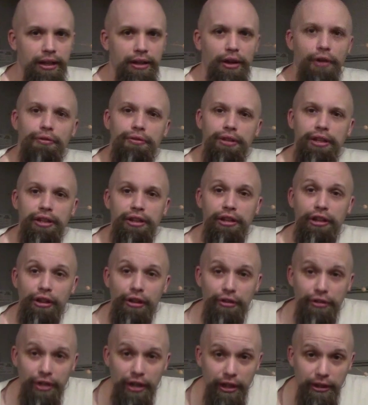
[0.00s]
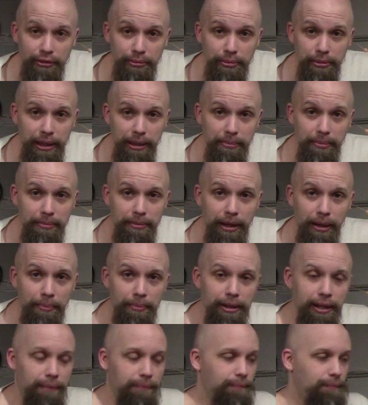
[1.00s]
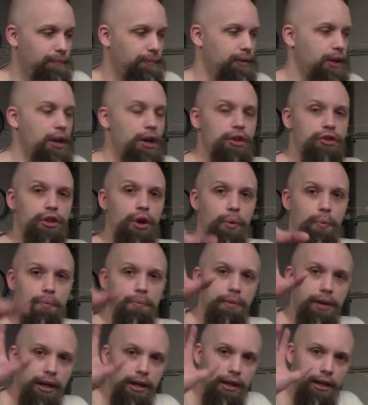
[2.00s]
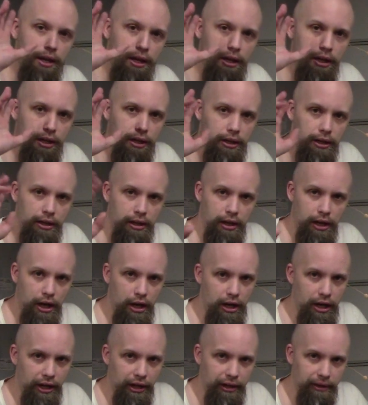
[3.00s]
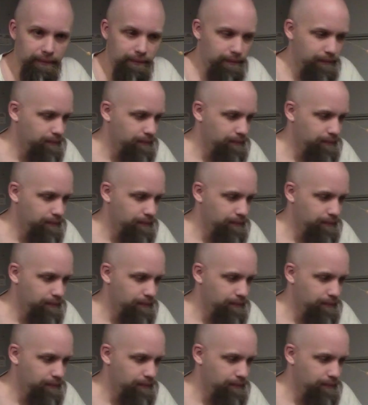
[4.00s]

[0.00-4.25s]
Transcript: Hopefully the other dogs will keep him company. So, con.